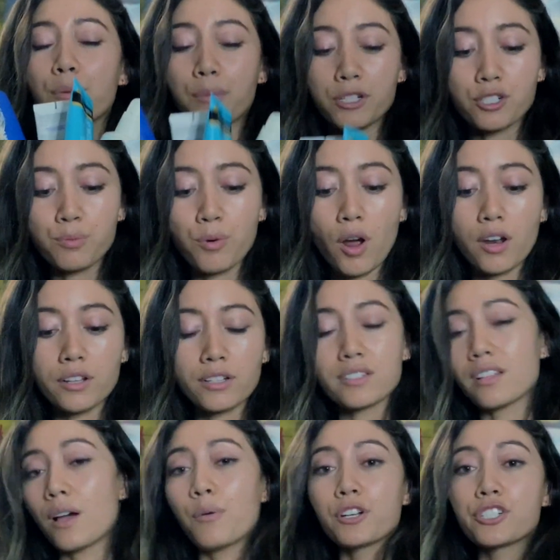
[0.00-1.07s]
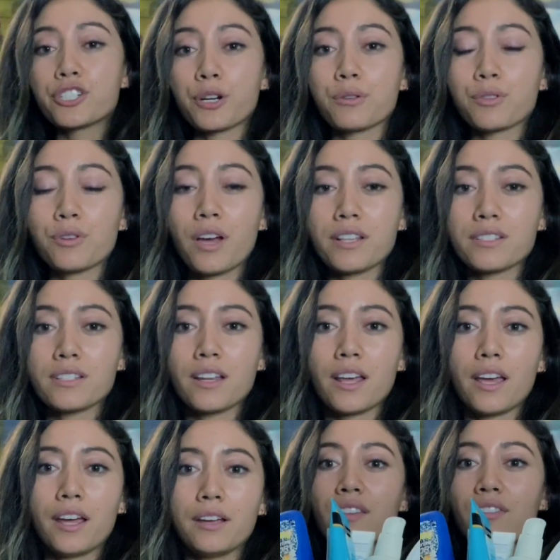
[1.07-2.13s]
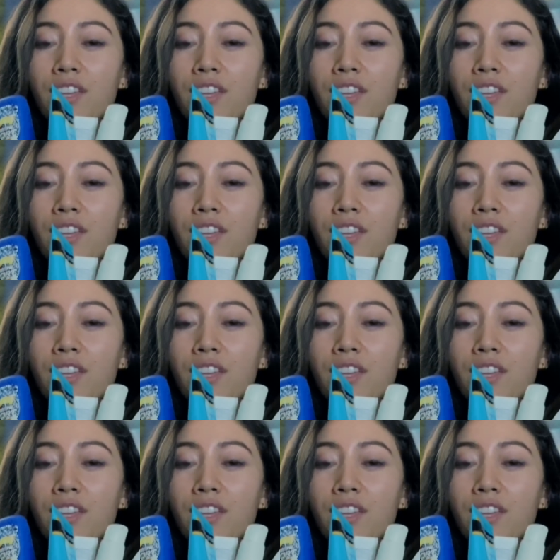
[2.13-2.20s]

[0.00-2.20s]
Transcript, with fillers: a bunch of products I wanna share with you guys today.